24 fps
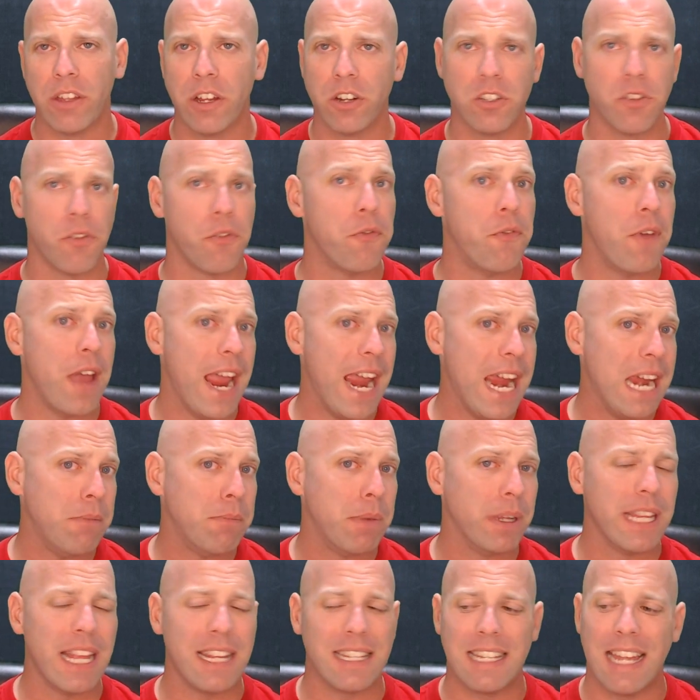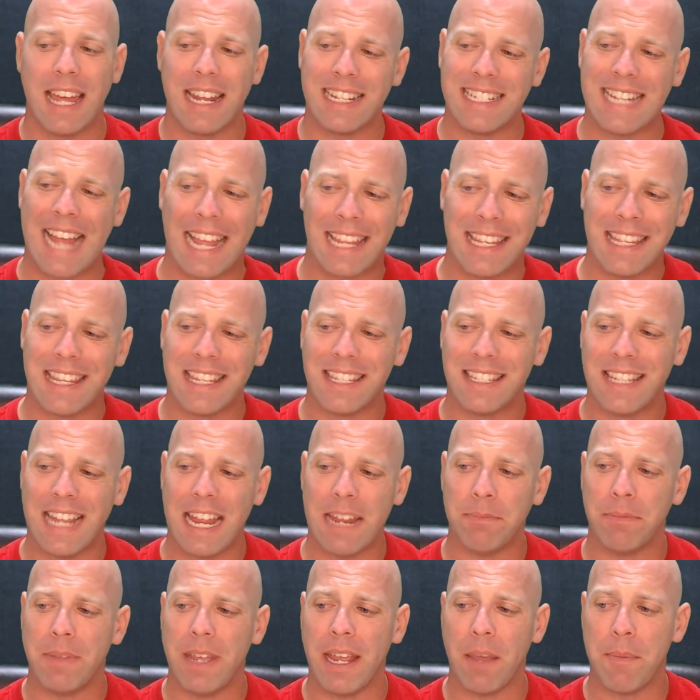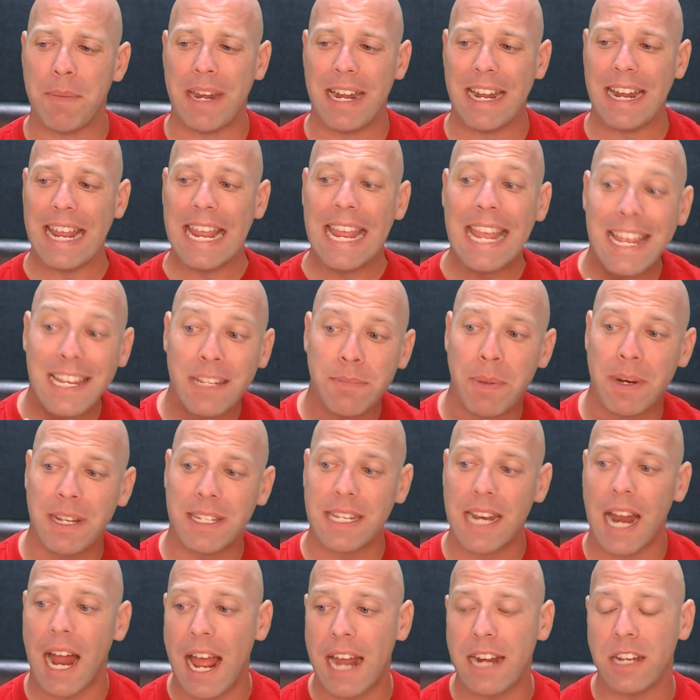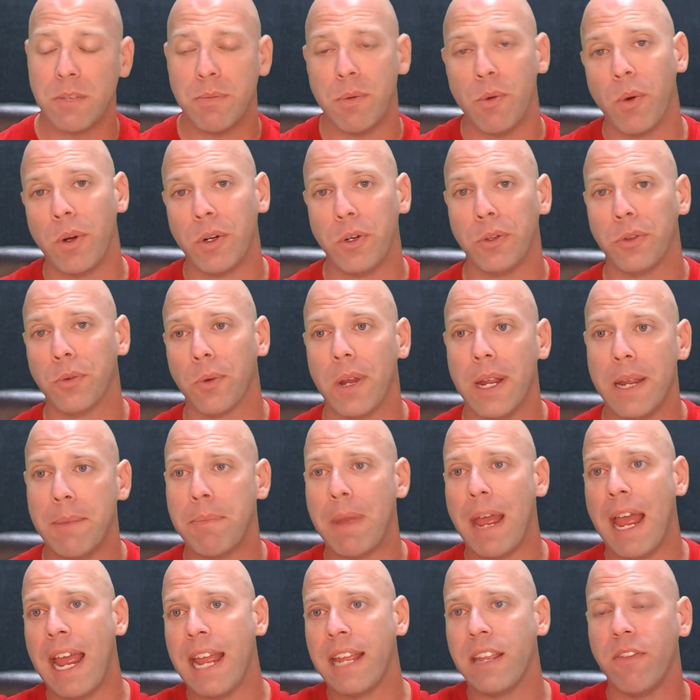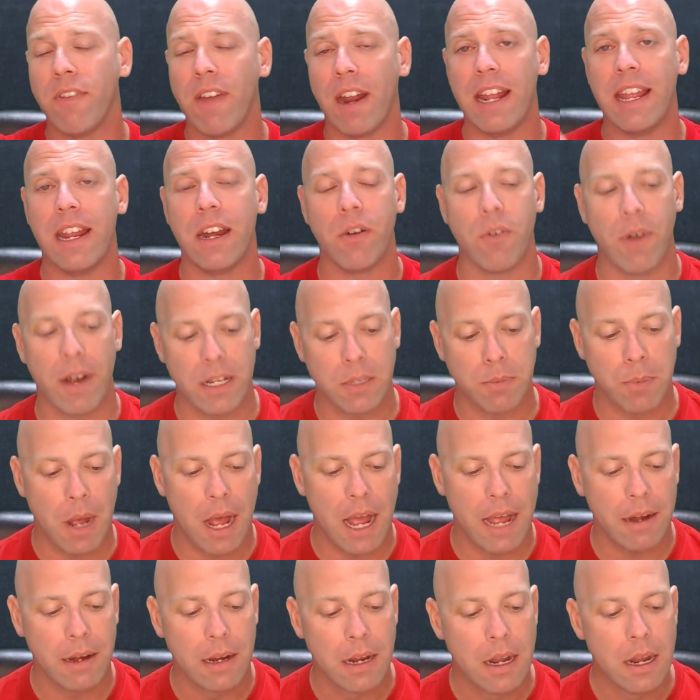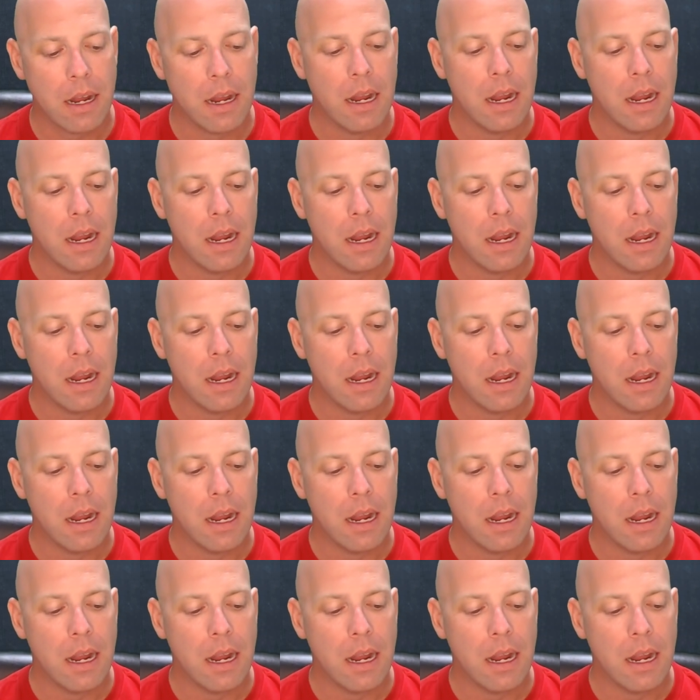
There's a fade, but that's not exactly the same thing. I mean, it is, but it's not. Just be one, two, three, bang, you got to hit it in the right spot.